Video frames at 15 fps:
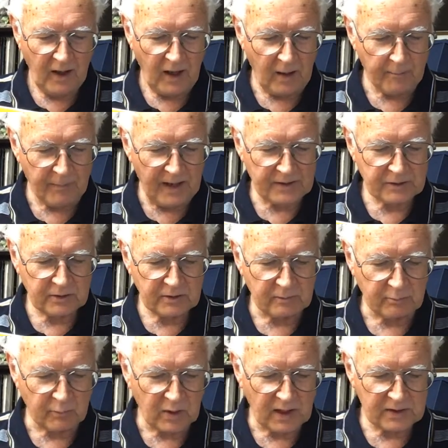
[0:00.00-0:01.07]
A battered
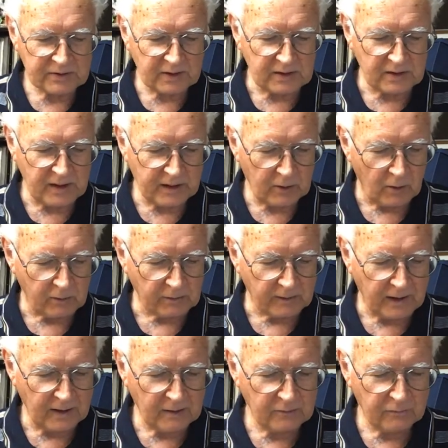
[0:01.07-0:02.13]
and brassy Nikon
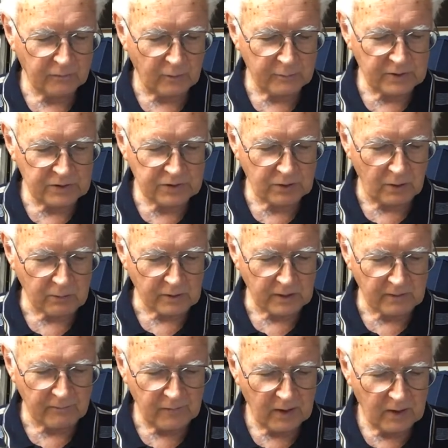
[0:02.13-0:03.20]
hung from his shoulder.